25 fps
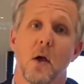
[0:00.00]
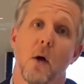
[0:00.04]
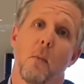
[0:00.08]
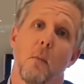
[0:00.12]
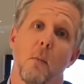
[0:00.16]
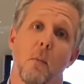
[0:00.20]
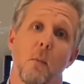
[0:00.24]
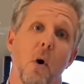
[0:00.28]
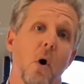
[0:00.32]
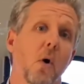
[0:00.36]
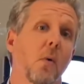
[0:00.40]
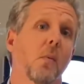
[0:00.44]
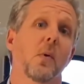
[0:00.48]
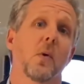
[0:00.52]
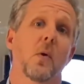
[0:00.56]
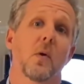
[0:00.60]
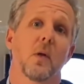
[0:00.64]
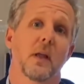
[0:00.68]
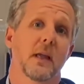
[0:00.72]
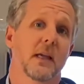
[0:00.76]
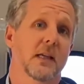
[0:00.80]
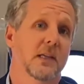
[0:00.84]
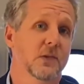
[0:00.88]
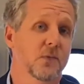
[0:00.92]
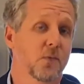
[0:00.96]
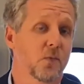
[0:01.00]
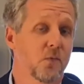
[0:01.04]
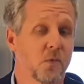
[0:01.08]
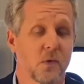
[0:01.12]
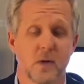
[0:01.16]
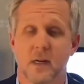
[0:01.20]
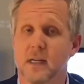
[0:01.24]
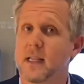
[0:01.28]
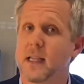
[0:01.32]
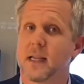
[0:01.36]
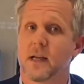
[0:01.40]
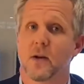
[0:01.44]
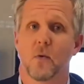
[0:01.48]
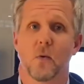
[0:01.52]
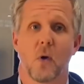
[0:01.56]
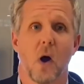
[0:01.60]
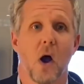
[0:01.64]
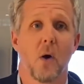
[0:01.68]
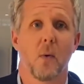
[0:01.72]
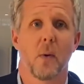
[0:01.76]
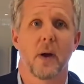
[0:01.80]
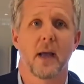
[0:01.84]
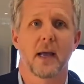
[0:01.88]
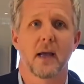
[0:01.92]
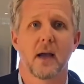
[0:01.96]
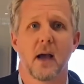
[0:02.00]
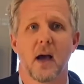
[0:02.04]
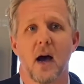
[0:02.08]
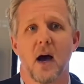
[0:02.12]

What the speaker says: mobile is really growing.